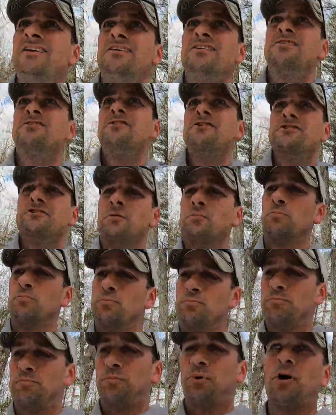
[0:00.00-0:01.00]
It's just a
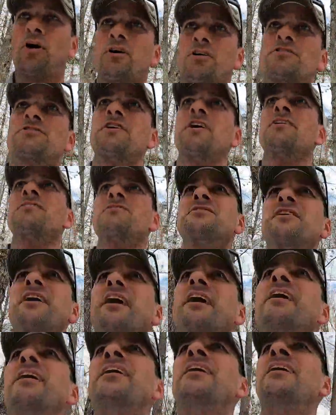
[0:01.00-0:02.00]
process
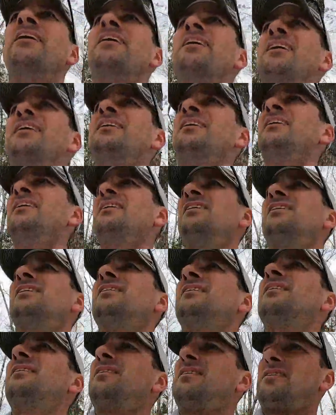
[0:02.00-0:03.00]
that
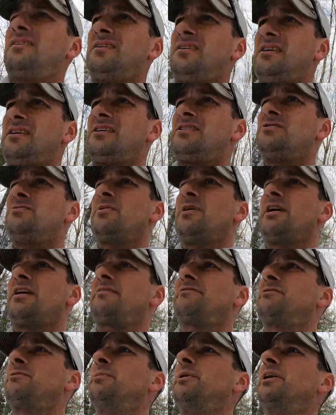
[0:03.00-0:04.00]
you
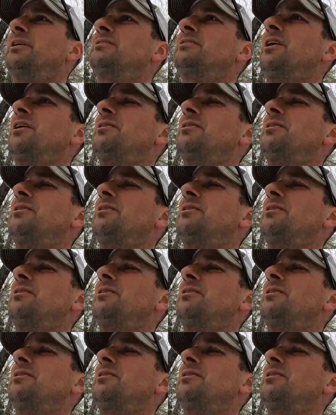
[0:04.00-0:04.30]
have to make